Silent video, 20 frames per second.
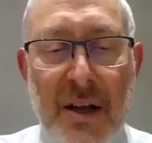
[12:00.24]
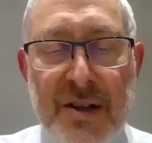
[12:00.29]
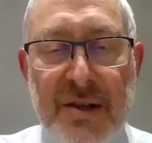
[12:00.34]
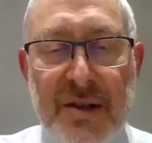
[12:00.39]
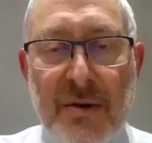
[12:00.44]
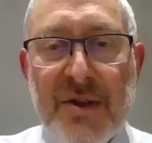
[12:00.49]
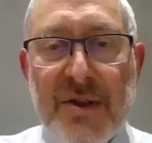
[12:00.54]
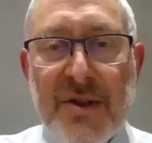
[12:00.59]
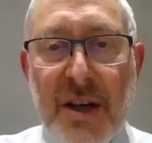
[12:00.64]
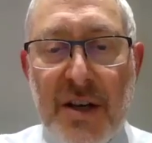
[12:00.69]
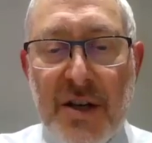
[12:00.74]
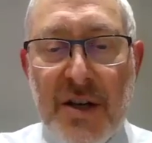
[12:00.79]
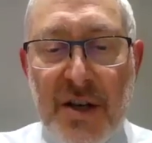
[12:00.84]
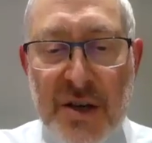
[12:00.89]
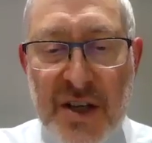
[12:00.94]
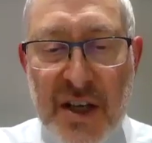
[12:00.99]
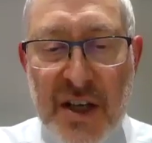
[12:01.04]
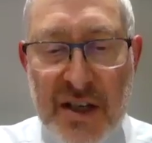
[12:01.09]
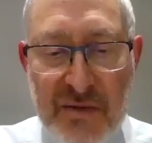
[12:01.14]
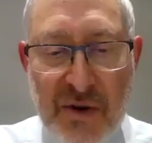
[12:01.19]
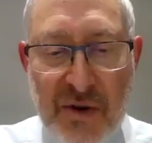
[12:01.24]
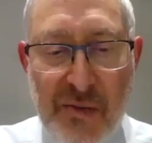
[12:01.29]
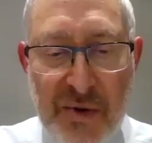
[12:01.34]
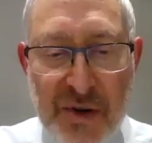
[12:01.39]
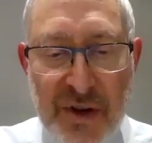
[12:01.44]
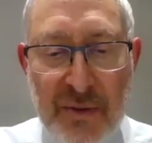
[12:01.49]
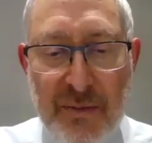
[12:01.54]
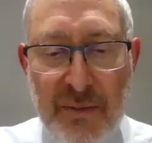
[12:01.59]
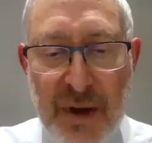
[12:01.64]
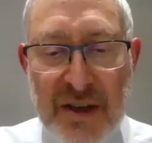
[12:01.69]
associations as well,
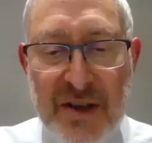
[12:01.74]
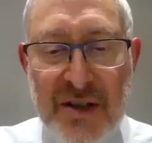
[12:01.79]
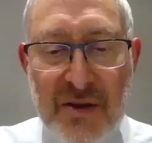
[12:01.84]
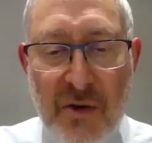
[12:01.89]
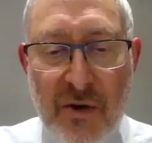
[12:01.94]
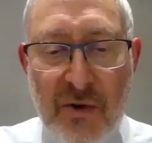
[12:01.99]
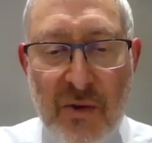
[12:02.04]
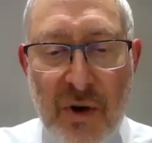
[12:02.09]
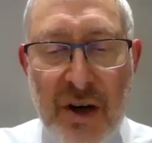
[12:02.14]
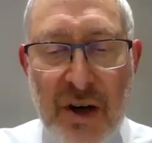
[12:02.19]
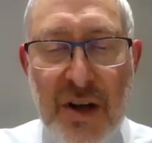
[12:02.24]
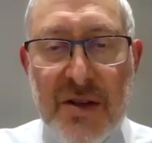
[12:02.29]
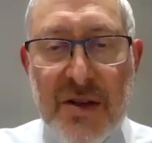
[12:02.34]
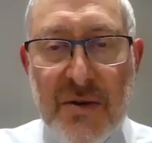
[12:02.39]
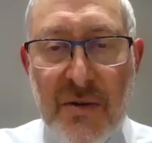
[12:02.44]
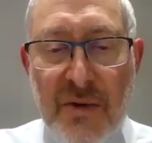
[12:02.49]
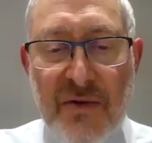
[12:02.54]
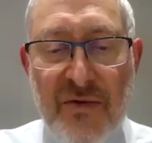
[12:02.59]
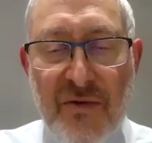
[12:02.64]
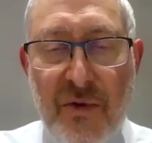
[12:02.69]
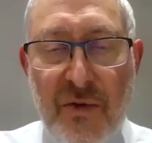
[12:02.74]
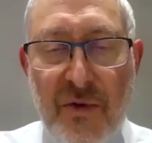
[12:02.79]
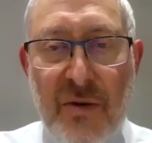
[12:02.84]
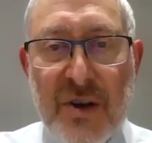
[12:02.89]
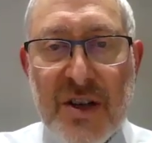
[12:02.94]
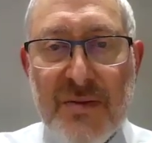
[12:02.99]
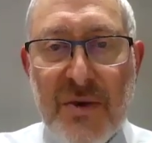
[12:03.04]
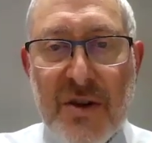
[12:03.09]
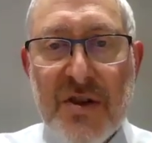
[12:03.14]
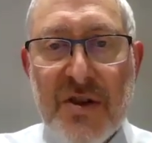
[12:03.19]
but the best known one is with 4
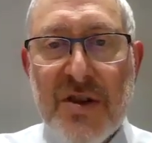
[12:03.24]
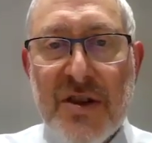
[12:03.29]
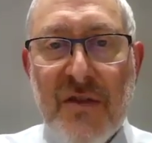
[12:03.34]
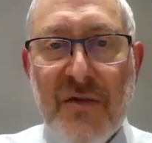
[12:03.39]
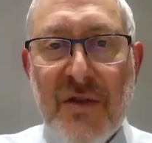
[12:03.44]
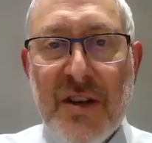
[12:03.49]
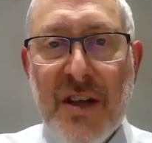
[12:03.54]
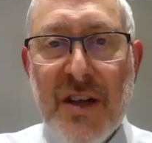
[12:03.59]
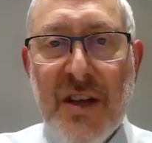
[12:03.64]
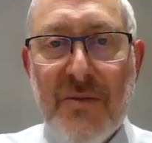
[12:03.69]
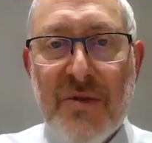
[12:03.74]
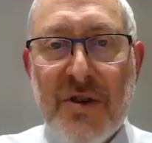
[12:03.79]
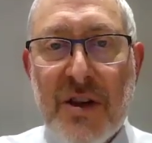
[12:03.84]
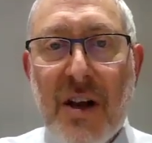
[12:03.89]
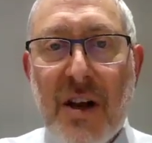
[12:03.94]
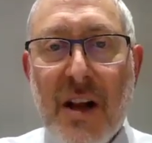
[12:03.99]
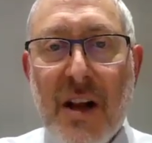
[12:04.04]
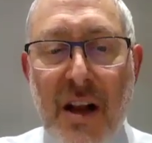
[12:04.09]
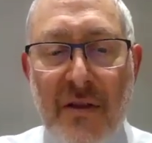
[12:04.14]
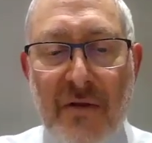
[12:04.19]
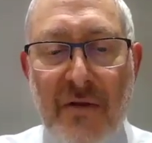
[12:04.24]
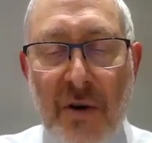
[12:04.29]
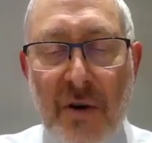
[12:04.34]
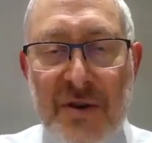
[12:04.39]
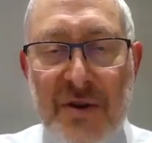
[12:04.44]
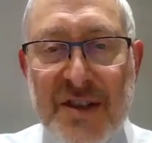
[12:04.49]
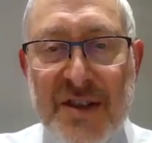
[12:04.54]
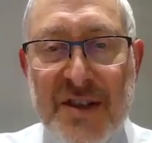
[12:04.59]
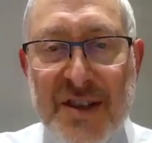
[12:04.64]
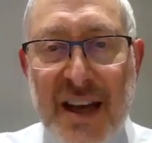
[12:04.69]
expressions of redemption.
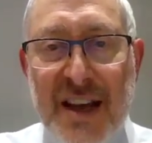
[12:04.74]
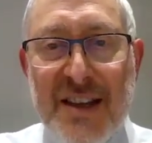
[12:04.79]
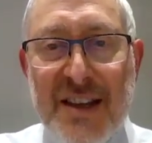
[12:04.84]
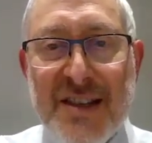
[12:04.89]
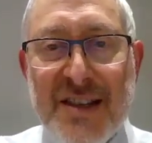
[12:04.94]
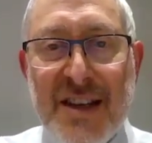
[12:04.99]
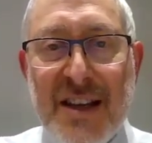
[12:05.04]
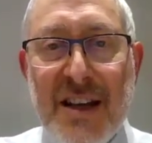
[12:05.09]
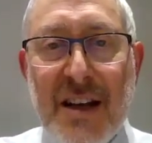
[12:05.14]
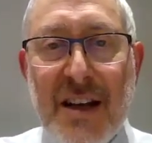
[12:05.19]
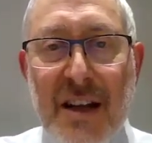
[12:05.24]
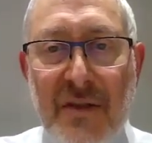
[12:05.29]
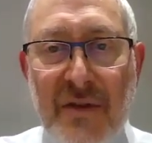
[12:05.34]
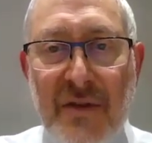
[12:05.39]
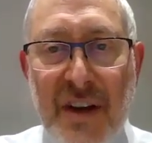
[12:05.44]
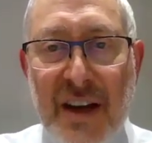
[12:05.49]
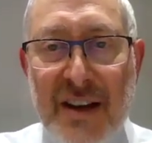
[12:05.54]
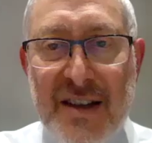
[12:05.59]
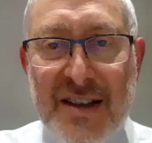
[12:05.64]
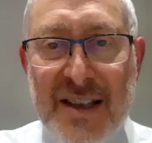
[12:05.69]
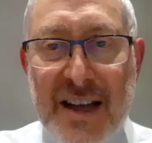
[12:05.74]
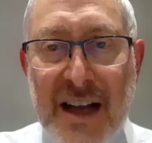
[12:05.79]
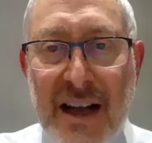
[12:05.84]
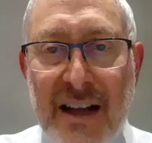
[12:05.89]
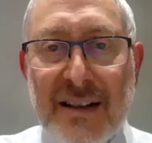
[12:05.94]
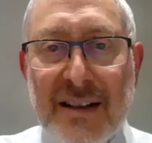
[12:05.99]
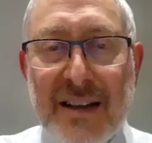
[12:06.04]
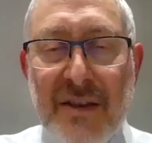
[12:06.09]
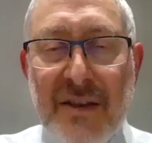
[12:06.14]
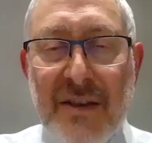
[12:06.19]
V'hotseisi,
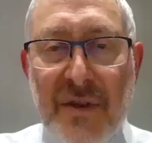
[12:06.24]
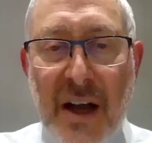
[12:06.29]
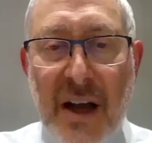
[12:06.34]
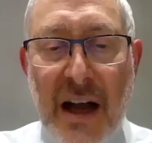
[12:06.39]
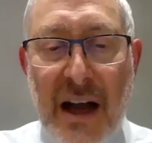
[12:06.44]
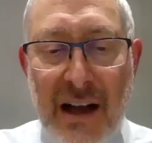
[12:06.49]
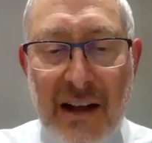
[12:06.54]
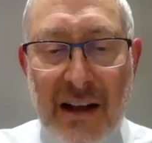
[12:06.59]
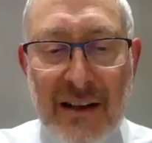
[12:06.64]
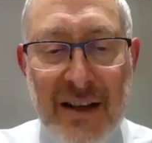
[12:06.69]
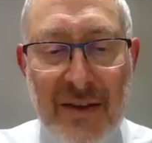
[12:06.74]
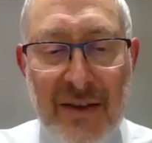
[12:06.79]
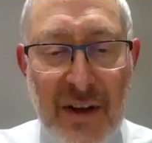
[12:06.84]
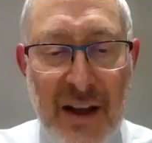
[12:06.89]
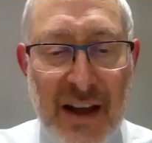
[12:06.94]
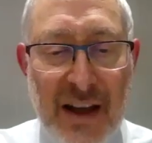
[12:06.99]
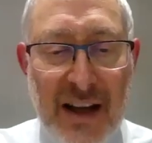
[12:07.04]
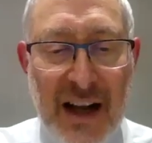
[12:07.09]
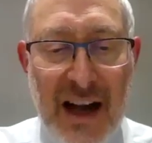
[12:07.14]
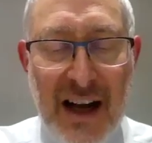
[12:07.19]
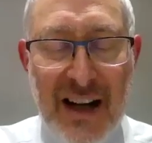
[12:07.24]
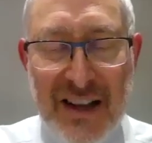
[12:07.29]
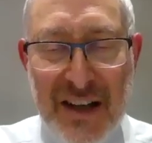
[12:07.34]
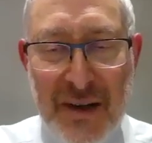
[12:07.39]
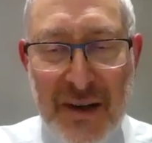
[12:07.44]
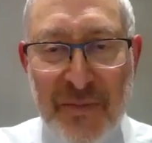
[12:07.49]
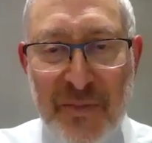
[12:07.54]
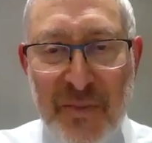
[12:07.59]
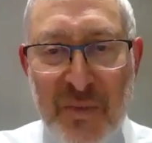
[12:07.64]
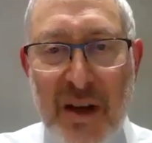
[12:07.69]
v'hitzalti, v'ga'alti,
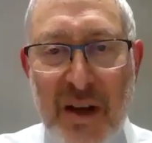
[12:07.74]
v'lakachti.